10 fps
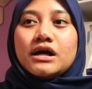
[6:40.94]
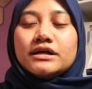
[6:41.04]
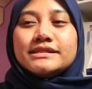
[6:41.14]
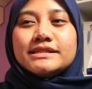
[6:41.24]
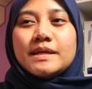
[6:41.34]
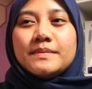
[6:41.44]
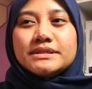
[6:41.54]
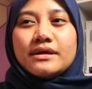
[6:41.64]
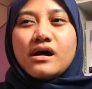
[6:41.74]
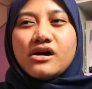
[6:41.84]
his name
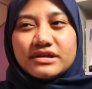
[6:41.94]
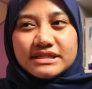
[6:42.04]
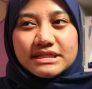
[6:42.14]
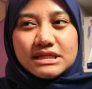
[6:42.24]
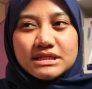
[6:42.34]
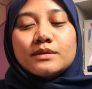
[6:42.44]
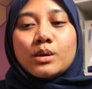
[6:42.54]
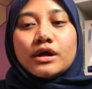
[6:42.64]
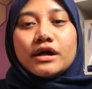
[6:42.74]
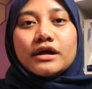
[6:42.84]
is Augustus
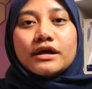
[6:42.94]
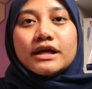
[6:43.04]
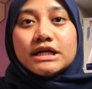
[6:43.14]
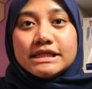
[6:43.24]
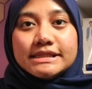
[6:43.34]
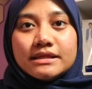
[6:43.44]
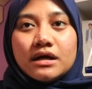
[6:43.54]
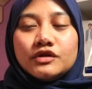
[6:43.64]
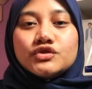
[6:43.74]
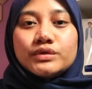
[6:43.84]
or Gus,
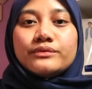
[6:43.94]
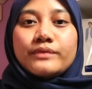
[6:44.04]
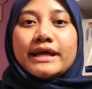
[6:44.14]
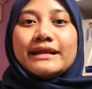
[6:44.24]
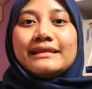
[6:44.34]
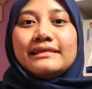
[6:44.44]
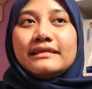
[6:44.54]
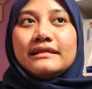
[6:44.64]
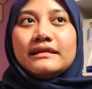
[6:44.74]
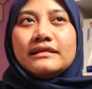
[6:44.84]
usually write
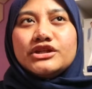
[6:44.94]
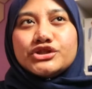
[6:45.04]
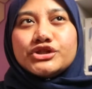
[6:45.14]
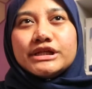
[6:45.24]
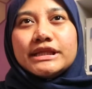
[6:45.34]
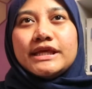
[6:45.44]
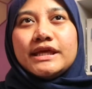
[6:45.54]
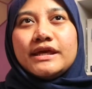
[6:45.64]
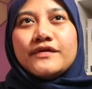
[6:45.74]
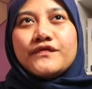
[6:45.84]

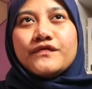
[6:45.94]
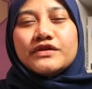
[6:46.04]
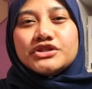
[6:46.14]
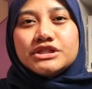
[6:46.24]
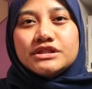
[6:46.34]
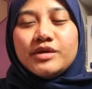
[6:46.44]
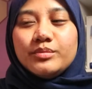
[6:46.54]
literally fiction, I